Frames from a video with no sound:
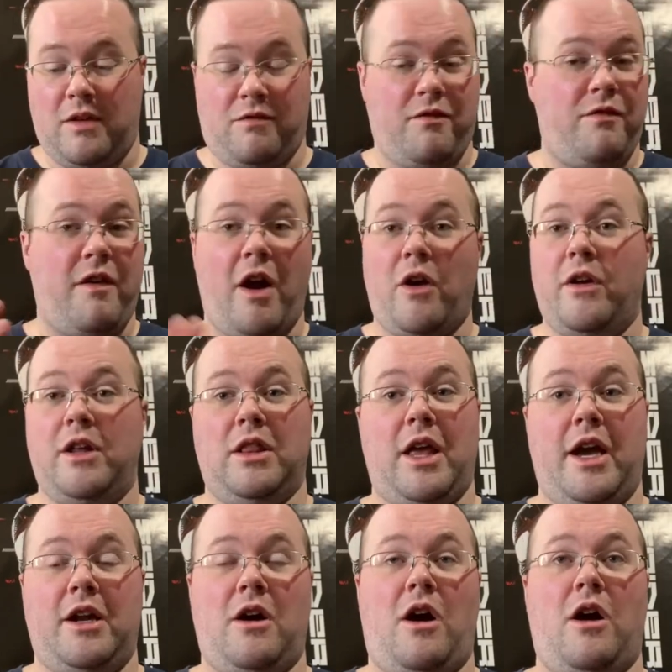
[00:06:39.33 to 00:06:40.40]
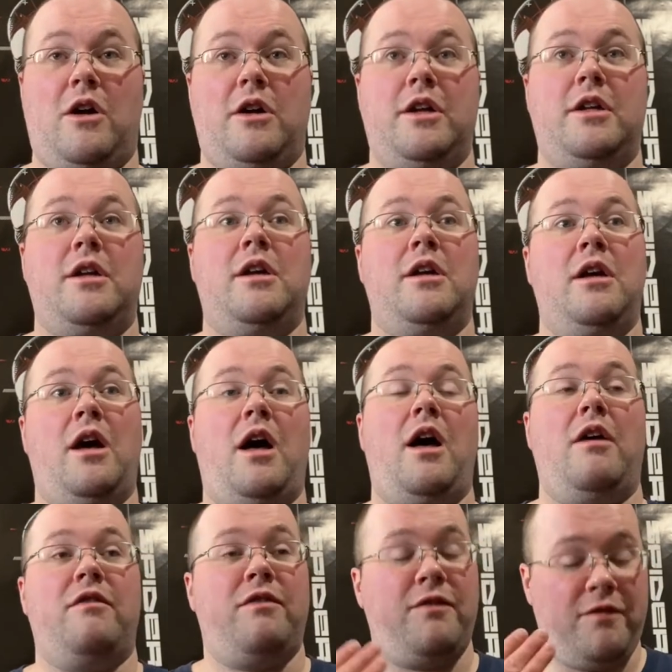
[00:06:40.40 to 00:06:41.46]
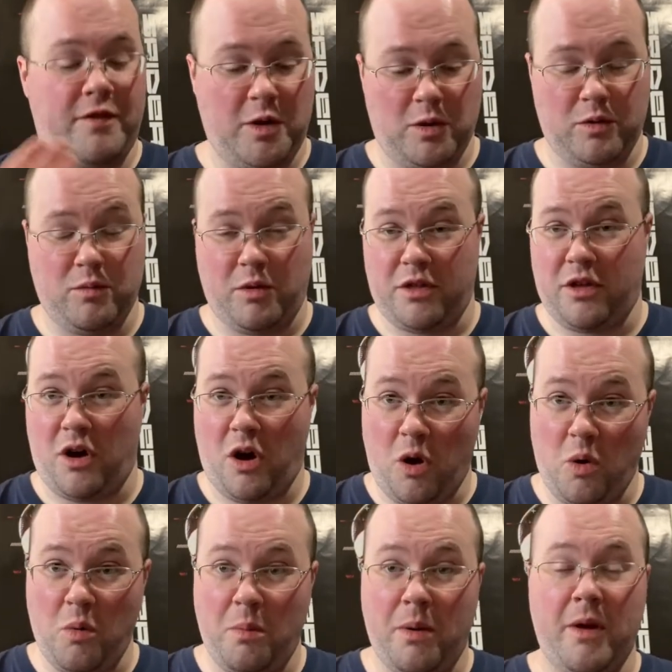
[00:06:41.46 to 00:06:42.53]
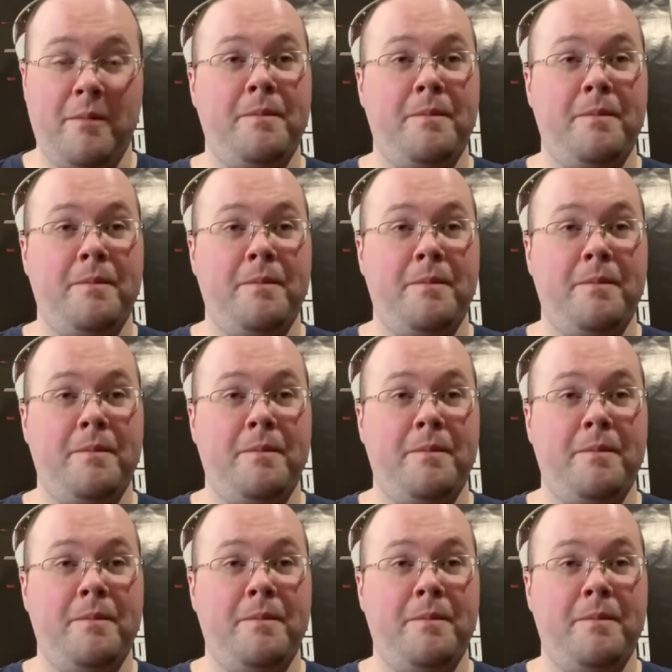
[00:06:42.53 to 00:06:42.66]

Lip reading: very lighthearted, filled with hope.